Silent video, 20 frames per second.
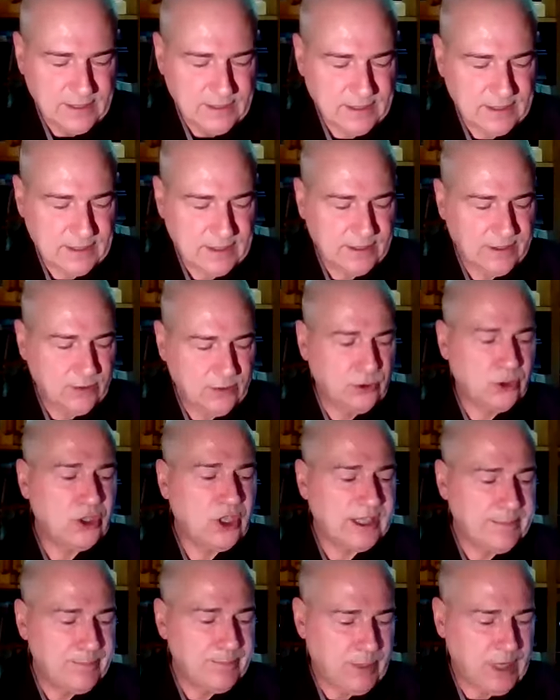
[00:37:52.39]
do
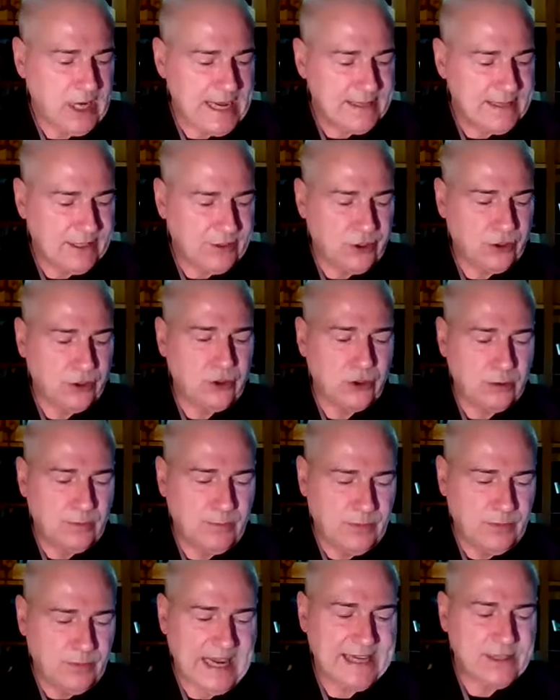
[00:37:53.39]
not imply that you
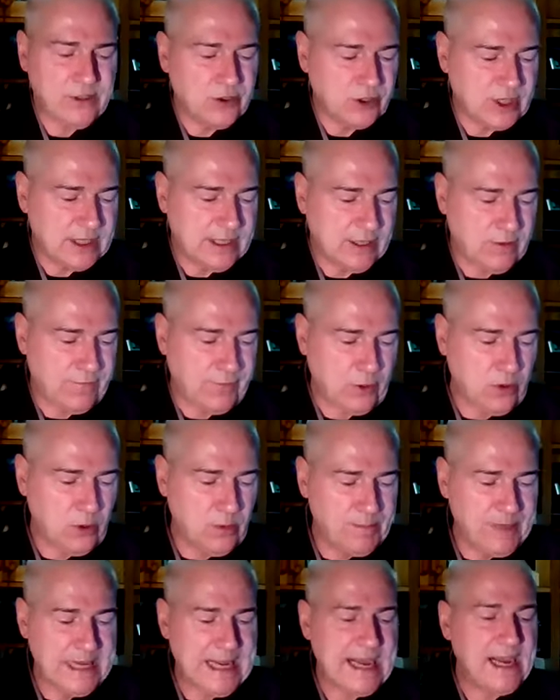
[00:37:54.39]
should hate yourself
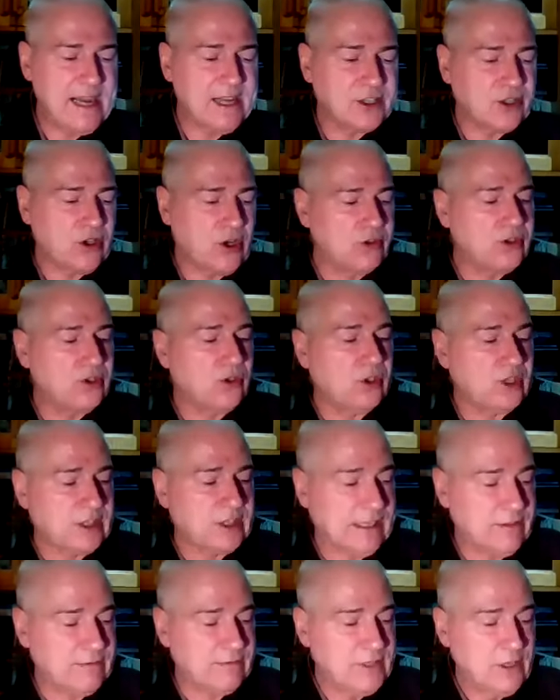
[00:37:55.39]
or be harsh on
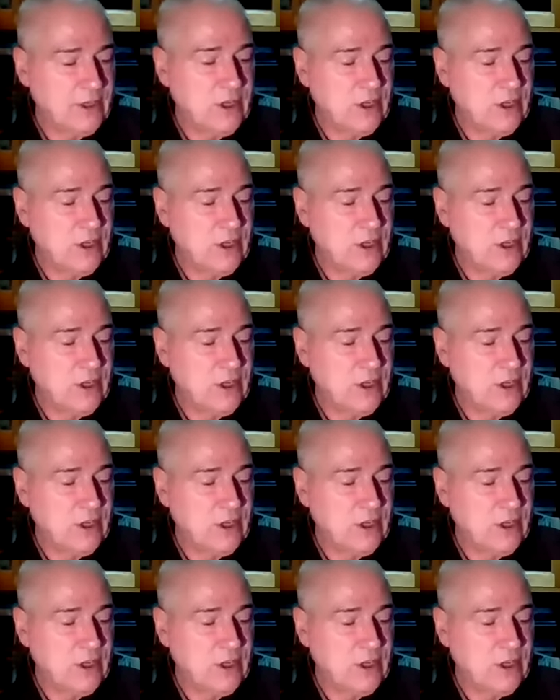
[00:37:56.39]
yourself